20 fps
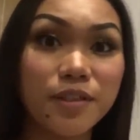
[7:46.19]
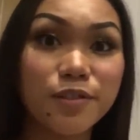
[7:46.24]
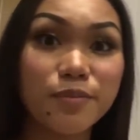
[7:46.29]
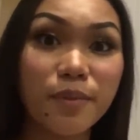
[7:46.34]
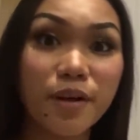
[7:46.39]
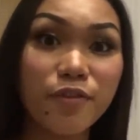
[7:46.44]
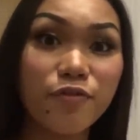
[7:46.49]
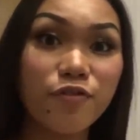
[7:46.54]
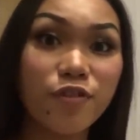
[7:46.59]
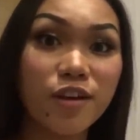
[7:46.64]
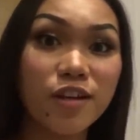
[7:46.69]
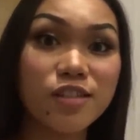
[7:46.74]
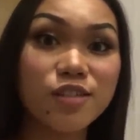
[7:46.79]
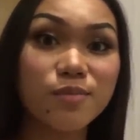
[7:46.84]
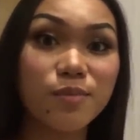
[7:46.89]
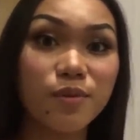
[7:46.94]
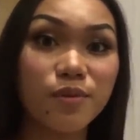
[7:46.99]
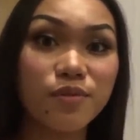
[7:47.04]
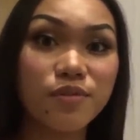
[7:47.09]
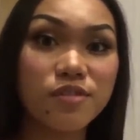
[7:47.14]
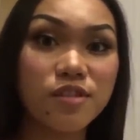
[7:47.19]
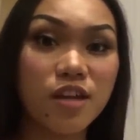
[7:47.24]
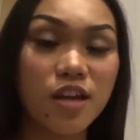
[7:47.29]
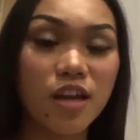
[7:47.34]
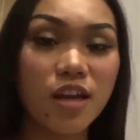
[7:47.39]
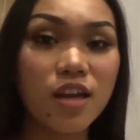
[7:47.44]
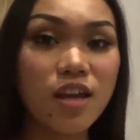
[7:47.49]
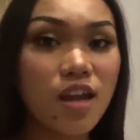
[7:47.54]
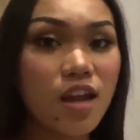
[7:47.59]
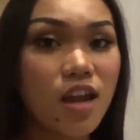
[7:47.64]
my friend's
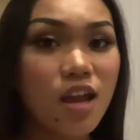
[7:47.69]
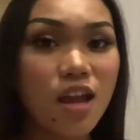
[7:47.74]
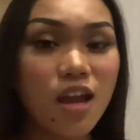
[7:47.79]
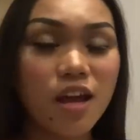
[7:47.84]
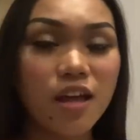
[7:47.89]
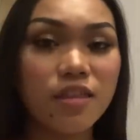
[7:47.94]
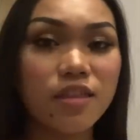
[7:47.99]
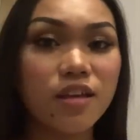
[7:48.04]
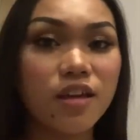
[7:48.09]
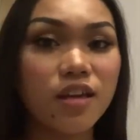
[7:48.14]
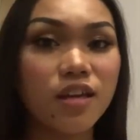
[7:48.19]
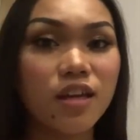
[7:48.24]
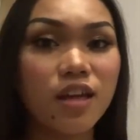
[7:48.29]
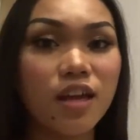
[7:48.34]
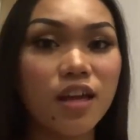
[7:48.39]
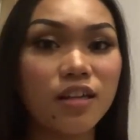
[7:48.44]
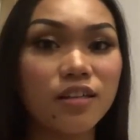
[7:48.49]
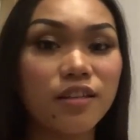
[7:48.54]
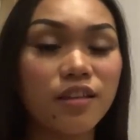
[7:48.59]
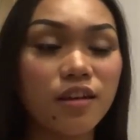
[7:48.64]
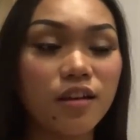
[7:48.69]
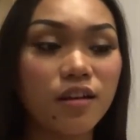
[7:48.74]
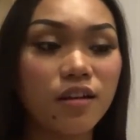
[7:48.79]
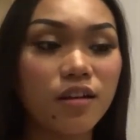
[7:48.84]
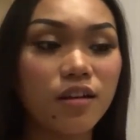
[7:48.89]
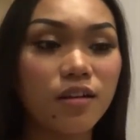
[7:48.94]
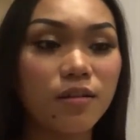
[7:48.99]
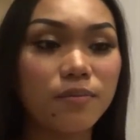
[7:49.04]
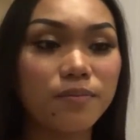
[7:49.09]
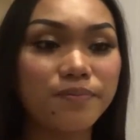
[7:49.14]
birthday, and they're gonna have
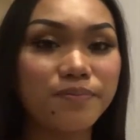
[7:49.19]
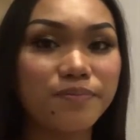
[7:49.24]
their